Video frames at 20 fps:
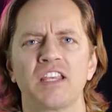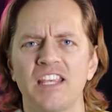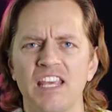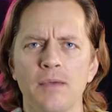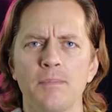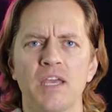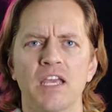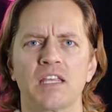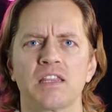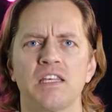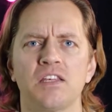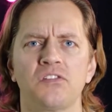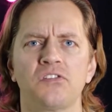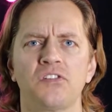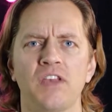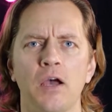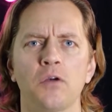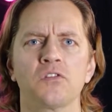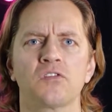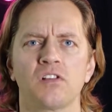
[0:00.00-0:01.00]
a gimmick. This
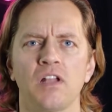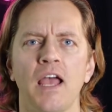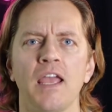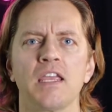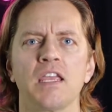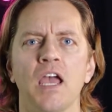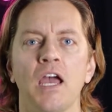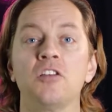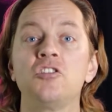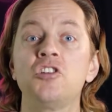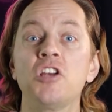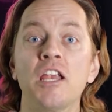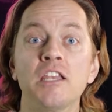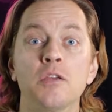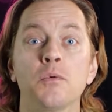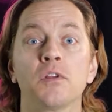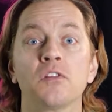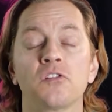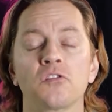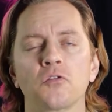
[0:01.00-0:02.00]
sounds like a
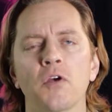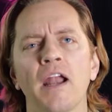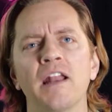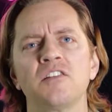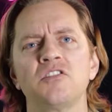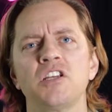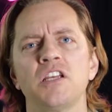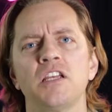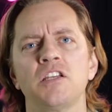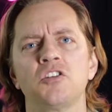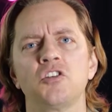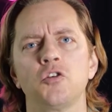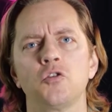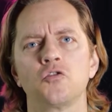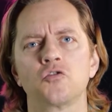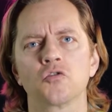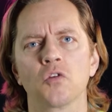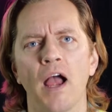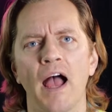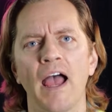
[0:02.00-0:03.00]
genuine strategy to
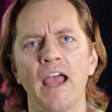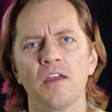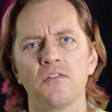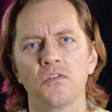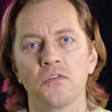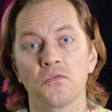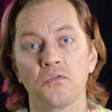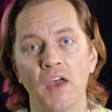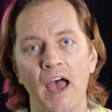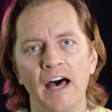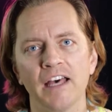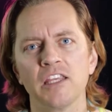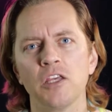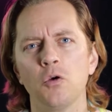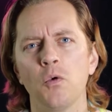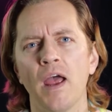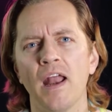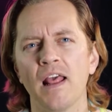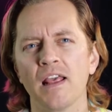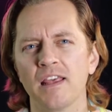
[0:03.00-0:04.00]
drive
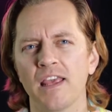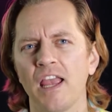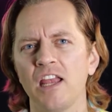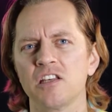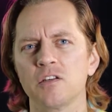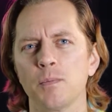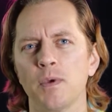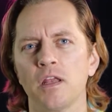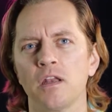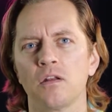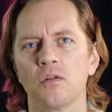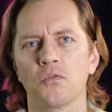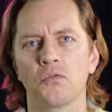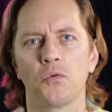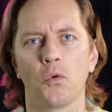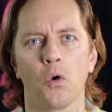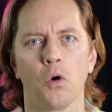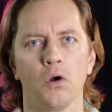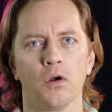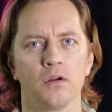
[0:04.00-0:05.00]
value and engagement
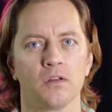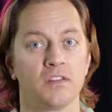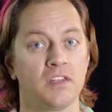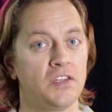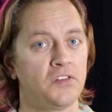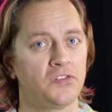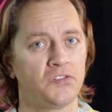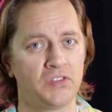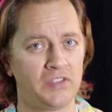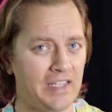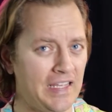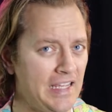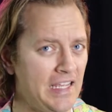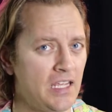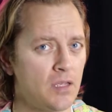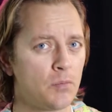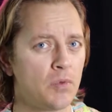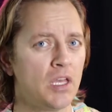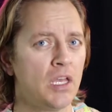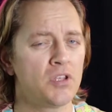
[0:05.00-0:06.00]
for this
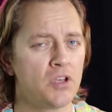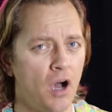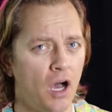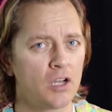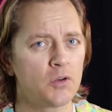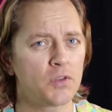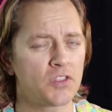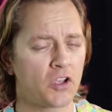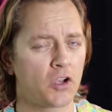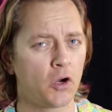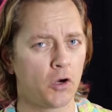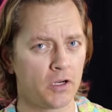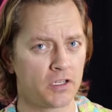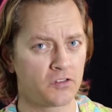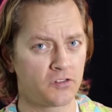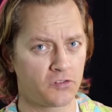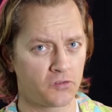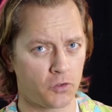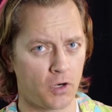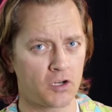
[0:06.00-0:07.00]
team beyond what the
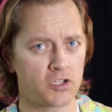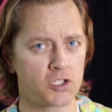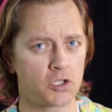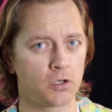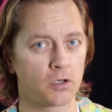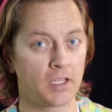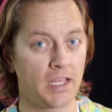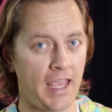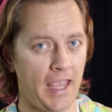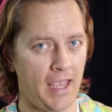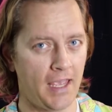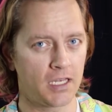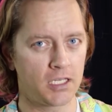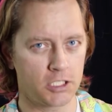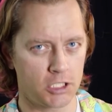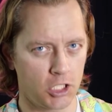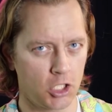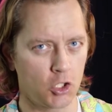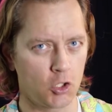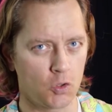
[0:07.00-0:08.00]
current structure
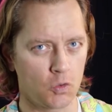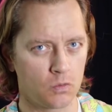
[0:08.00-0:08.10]
can do.